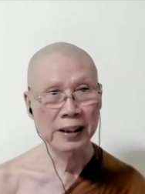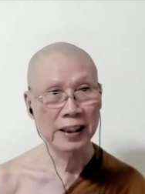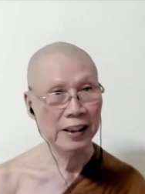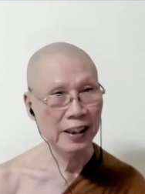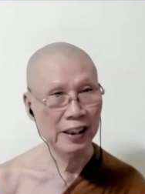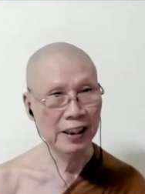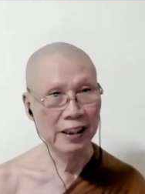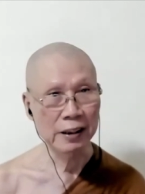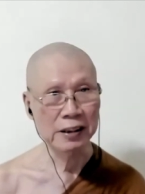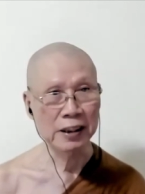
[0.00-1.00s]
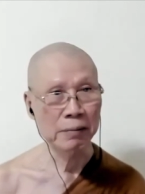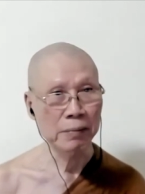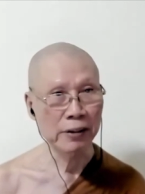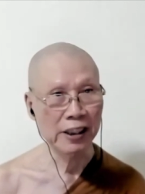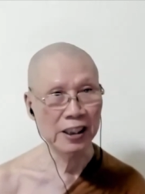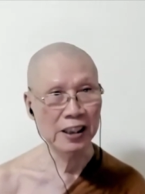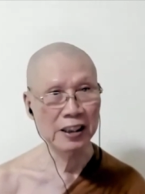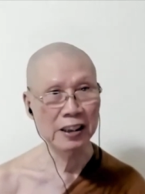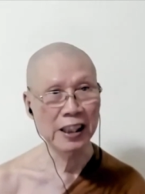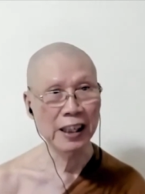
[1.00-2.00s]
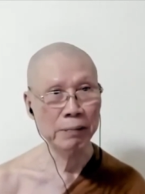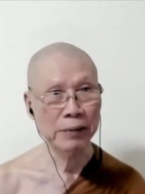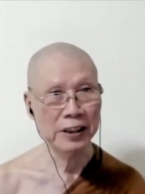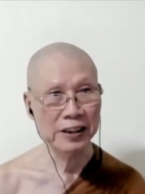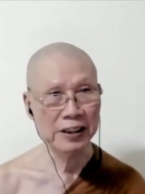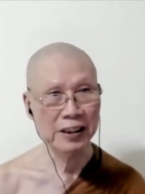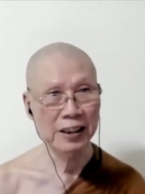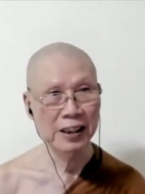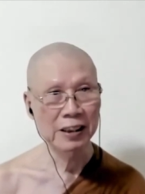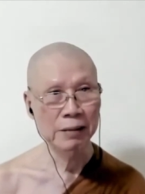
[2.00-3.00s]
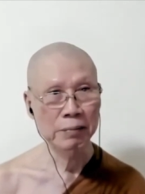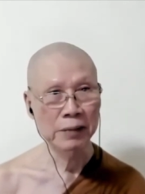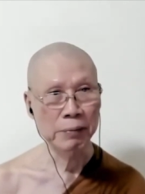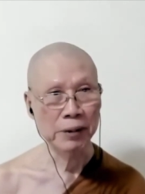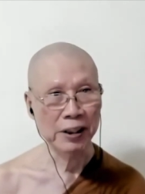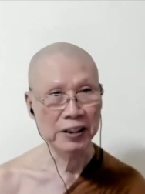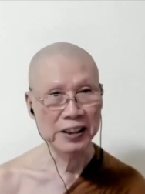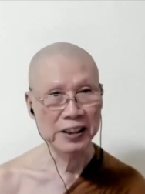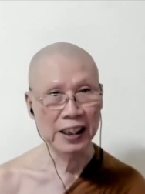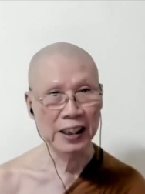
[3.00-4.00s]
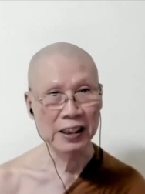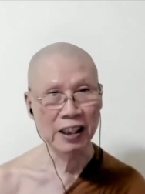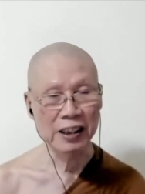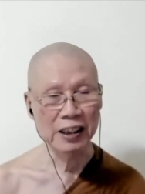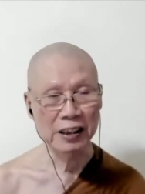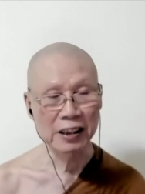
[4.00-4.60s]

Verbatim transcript: and they are temporary happiness because they are not,